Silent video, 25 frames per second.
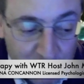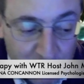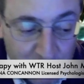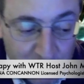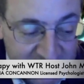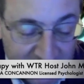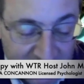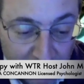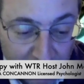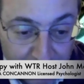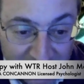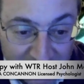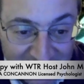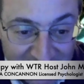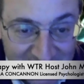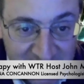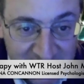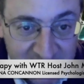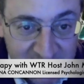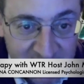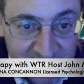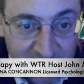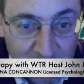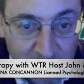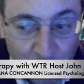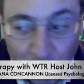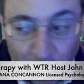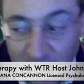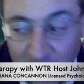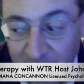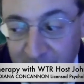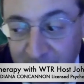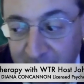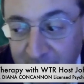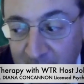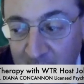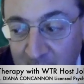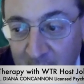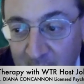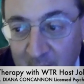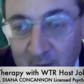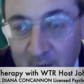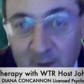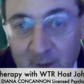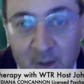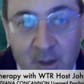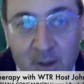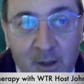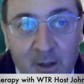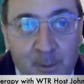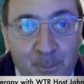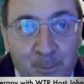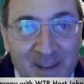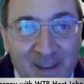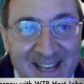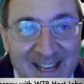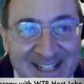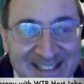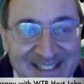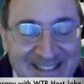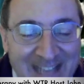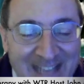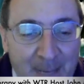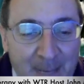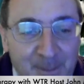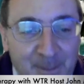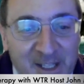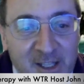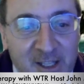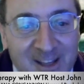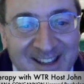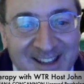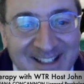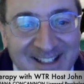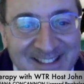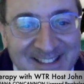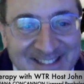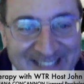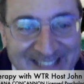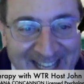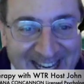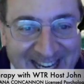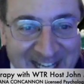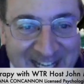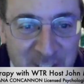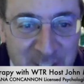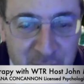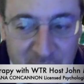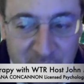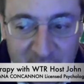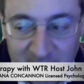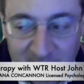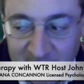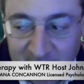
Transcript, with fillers: who is helping us deal with pandemic contagion